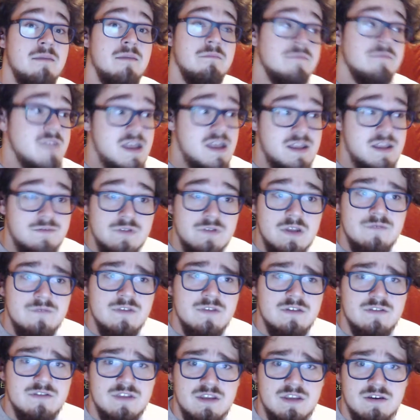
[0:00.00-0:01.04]
Not even of
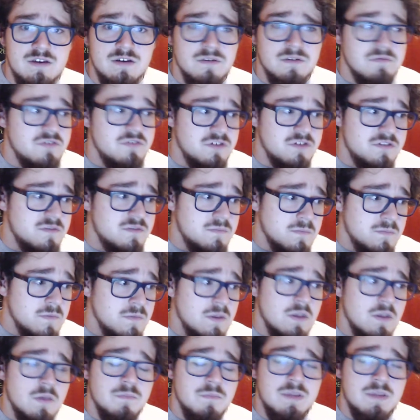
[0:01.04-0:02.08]
this year, just
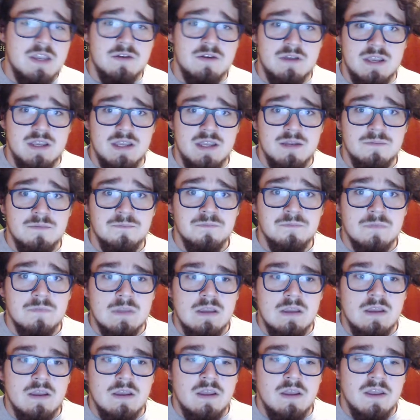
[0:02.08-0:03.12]
period.
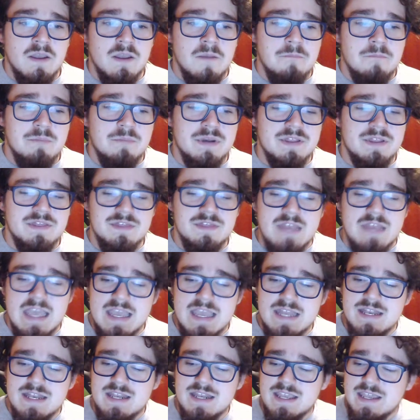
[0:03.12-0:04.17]
But
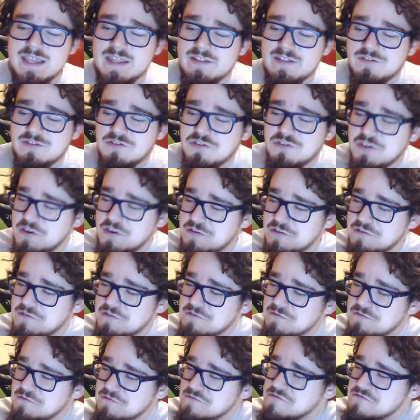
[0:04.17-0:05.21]
then it just
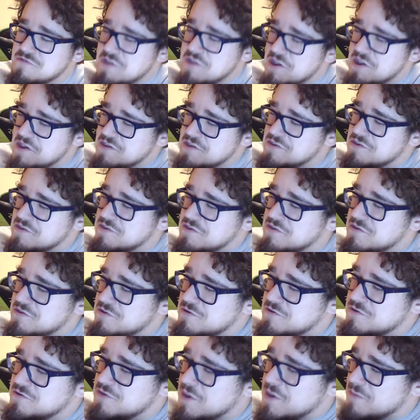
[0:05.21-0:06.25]
does
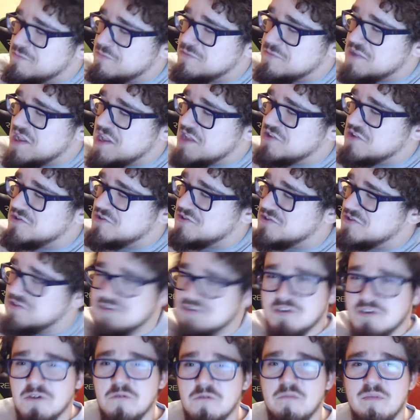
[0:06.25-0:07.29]
something
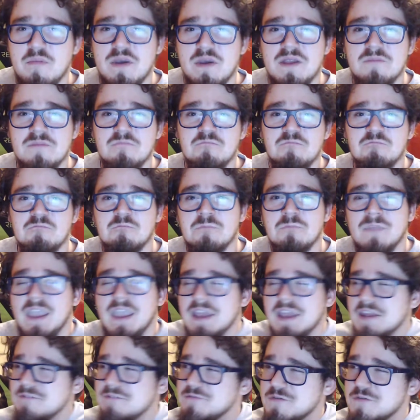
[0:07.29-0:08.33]
stupid. And
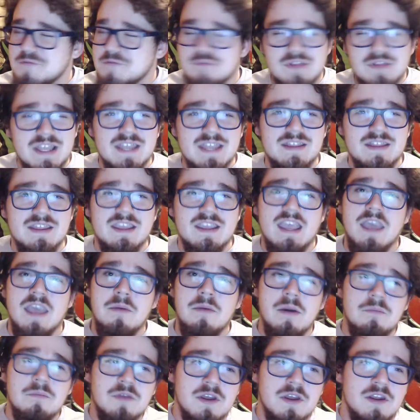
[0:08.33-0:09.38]
if you've played the game, I'm
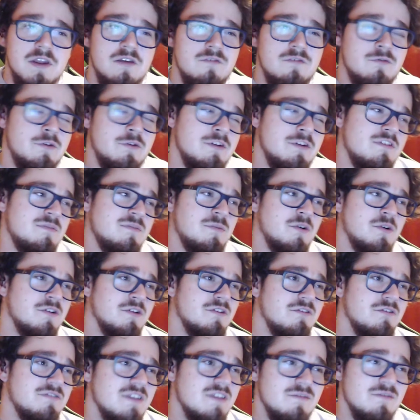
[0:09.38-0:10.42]
going to avoid
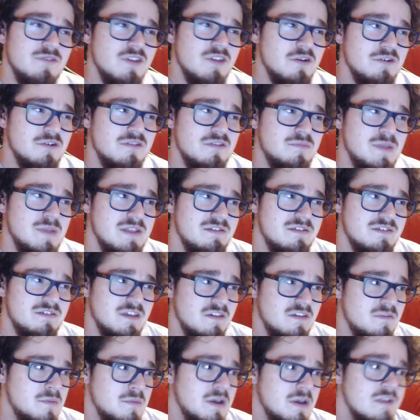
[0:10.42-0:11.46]
spoilers, even though it's been 6
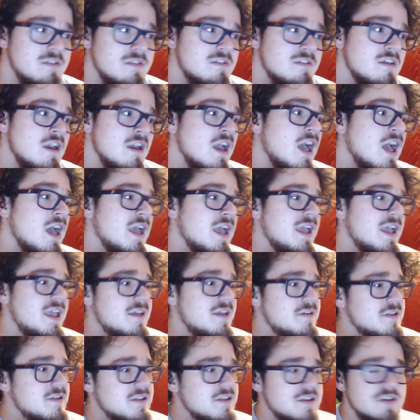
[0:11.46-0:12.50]
months.
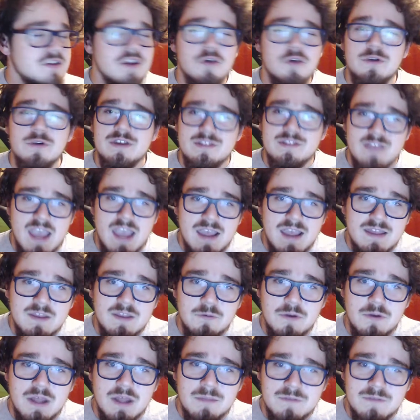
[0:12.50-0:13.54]
You know exactly what
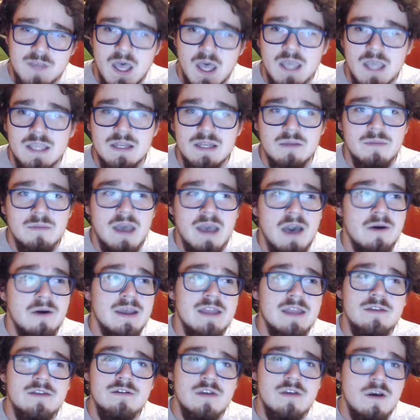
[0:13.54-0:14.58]
I'm talking about.
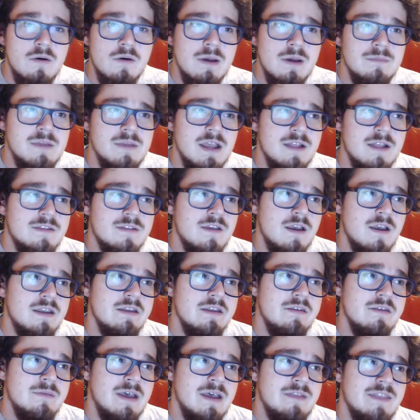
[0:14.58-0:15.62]
And no, I'm not talking
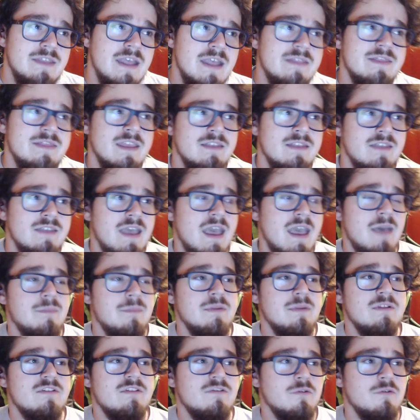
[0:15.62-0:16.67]
about that thing that
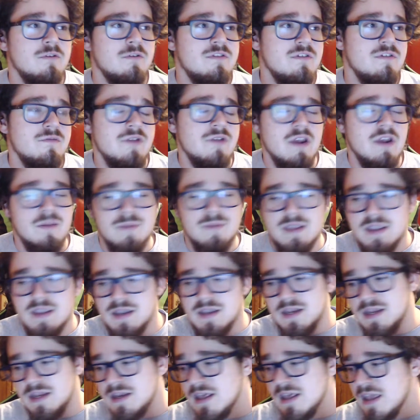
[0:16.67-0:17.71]
happens towards the very
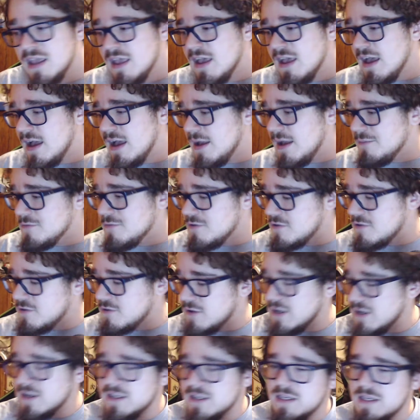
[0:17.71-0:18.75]
beginning. I'm just
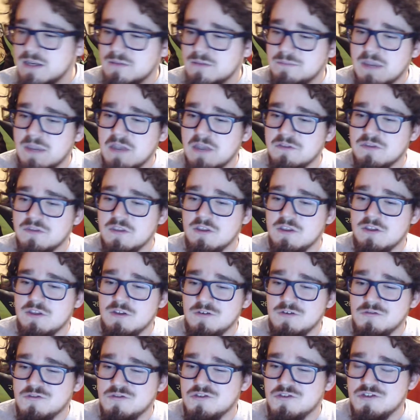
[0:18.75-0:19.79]
talking about the
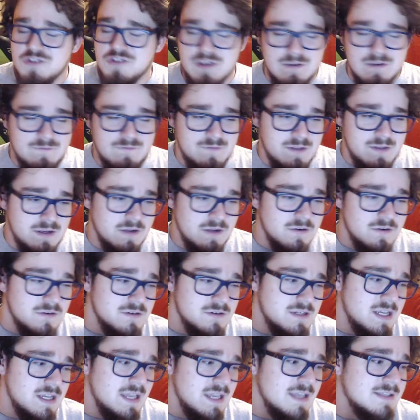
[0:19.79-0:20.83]
huge shift it
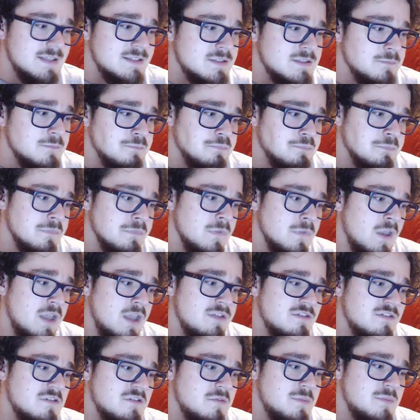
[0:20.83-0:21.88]
undertakes. And
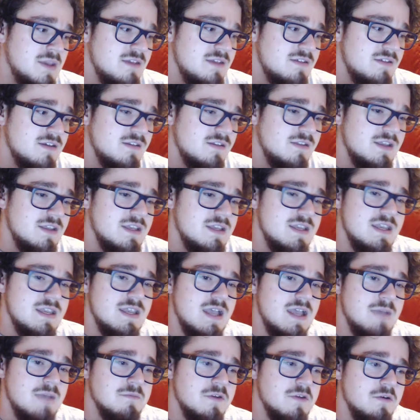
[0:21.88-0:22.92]
so basically,
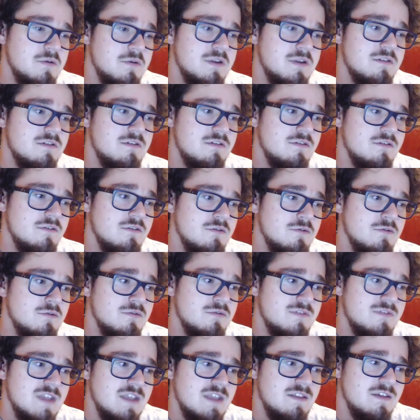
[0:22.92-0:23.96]
I'm going to
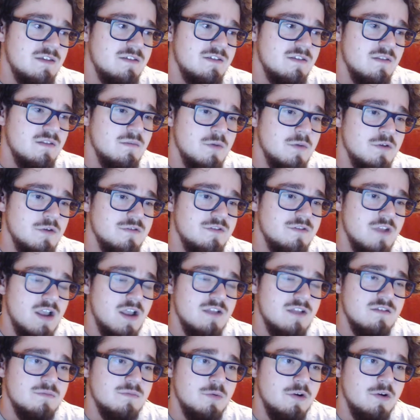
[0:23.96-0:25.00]
say this in the most
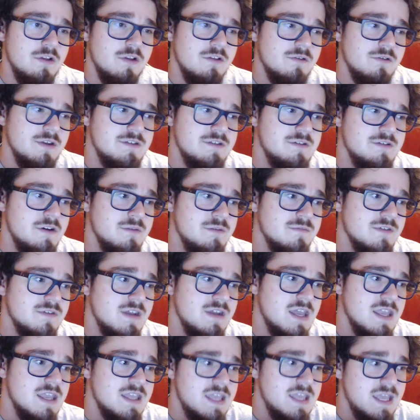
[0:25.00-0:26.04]
non-spoilery terms that I
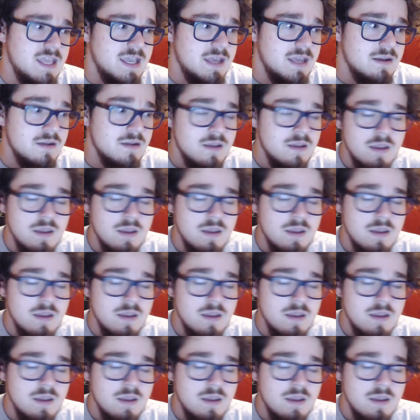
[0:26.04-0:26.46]
can.